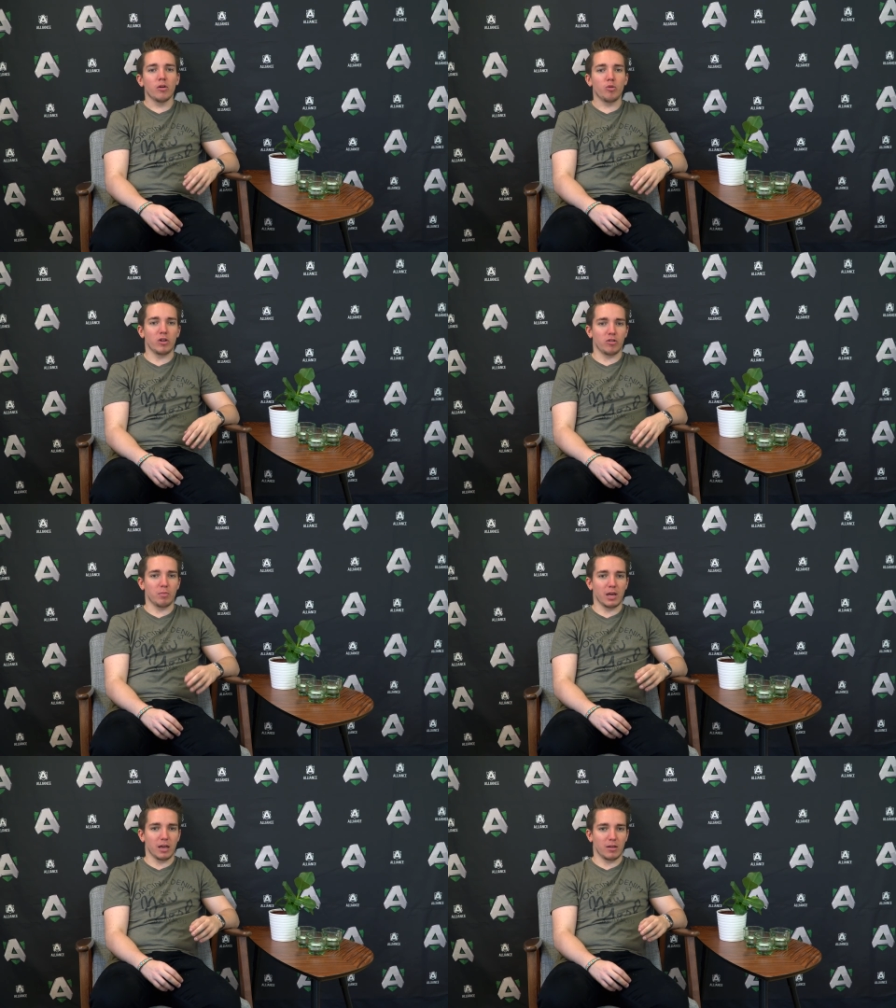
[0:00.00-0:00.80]
which
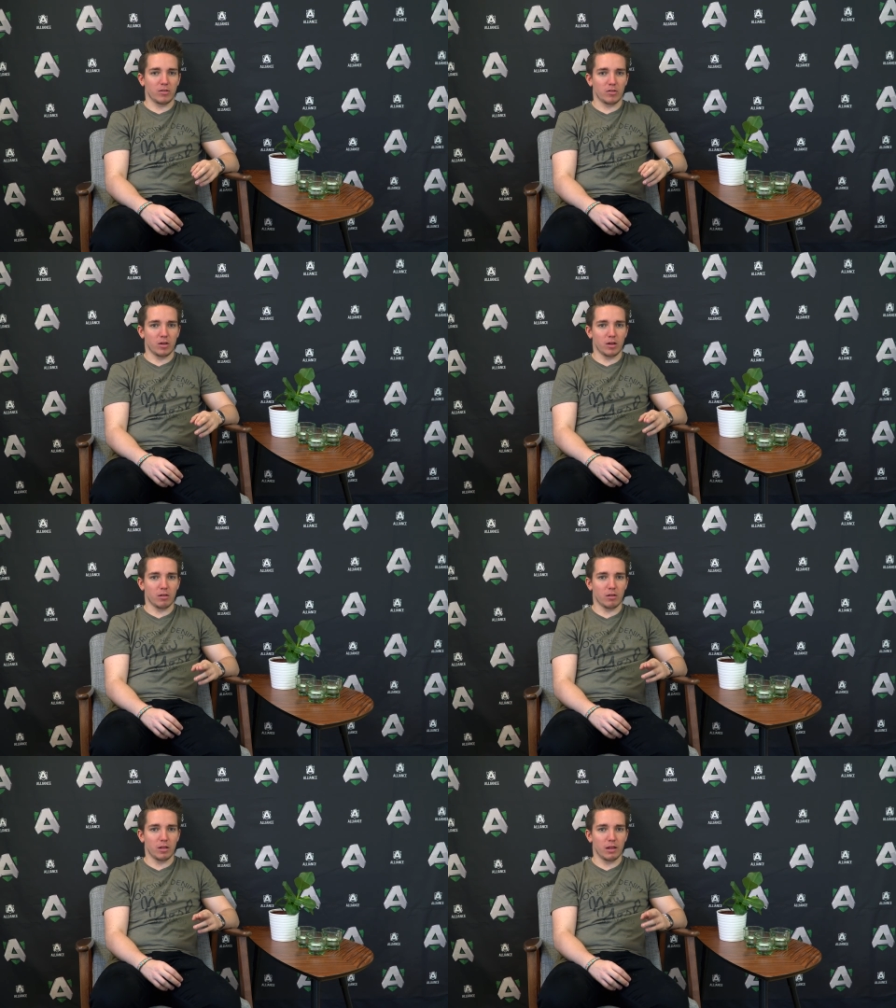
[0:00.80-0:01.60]
makes uh,
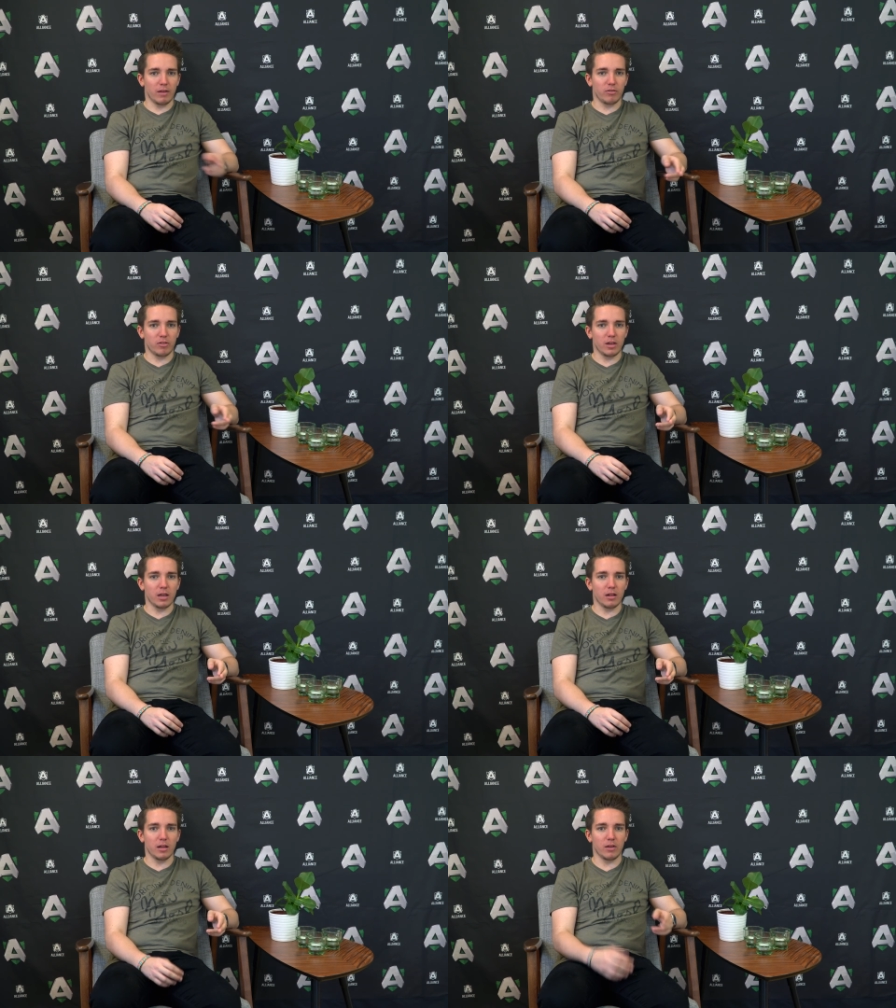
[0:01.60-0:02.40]
lifesteal,